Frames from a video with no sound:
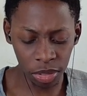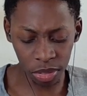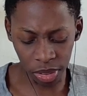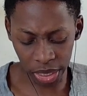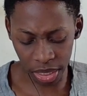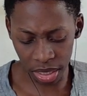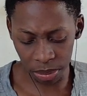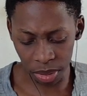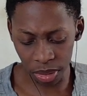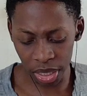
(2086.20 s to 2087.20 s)
drinking
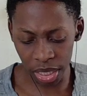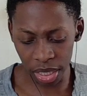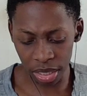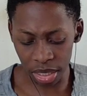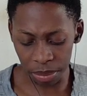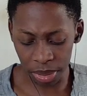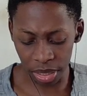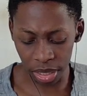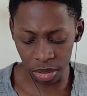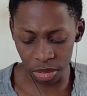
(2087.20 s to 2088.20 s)
something or eating
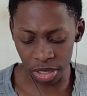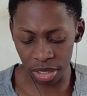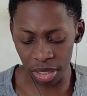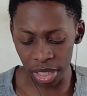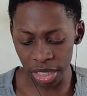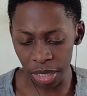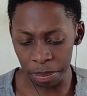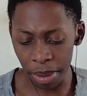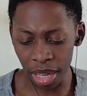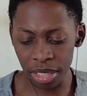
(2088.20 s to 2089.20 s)
something, then you just look at the
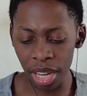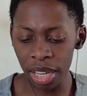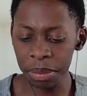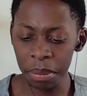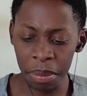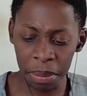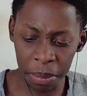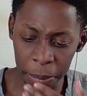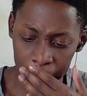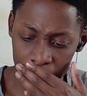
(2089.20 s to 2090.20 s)
box like,
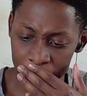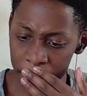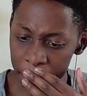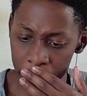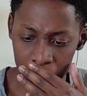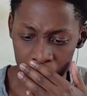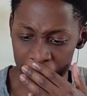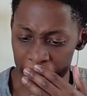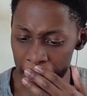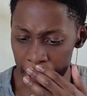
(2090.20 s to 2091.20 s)
man,
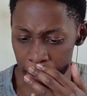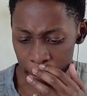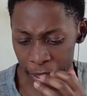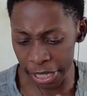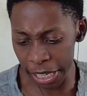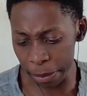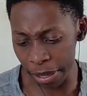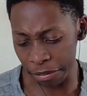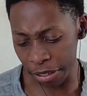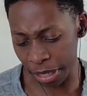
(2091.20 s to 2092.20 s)
what the hell they put in there,
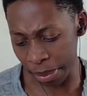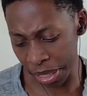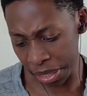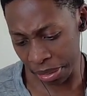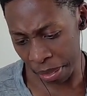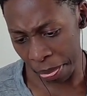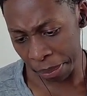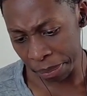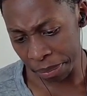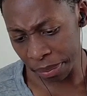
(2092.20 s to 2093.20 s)
motherfucker, man?
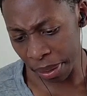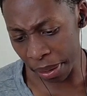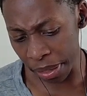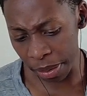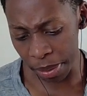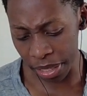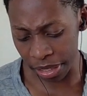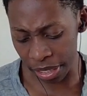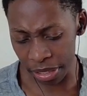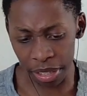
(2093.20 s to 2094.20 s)
I ain't even
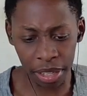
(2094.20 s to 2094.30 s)
tasted